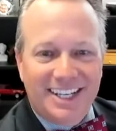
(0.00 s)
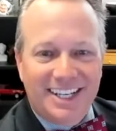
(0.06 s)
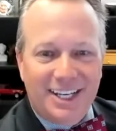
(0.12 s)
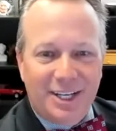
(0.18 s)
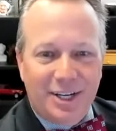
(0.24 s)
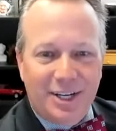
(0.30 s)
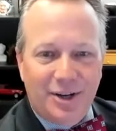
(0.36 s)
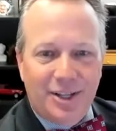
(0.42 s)

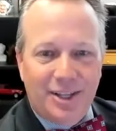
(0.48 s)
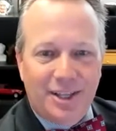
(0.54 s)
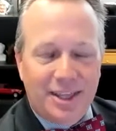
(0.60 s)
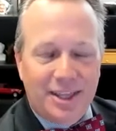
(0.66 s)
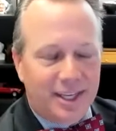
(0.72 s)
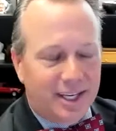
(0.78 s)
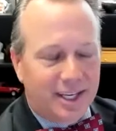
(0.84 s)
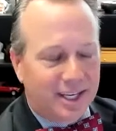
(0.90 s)
I
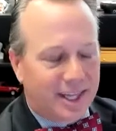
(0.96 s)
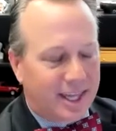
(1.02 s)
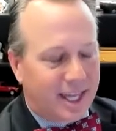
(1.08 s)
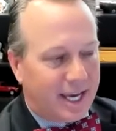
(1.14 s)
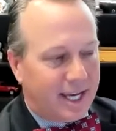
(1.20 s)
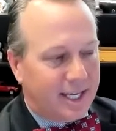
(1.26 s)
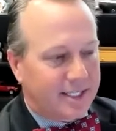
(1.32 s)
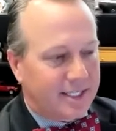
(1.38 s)
think
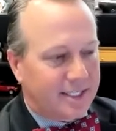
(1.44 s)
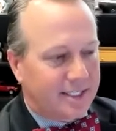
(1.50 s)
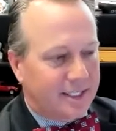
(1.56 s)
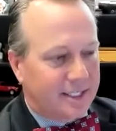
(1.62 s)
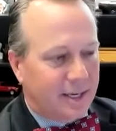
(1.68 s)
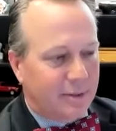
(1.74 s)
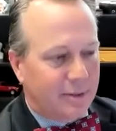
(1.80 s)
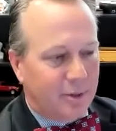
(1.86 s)
that
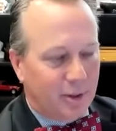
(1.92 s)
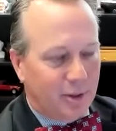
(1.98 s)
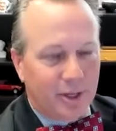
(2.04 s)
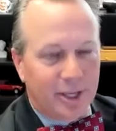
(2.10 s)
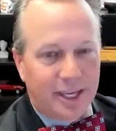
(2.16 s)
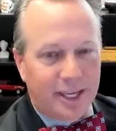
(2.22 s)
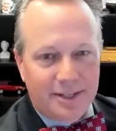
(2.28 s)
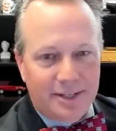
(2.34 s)
I'd be
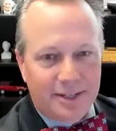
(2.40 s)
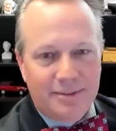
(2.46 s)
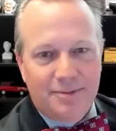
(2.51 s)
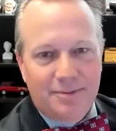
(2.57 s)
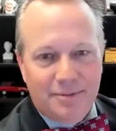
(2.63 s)
looking at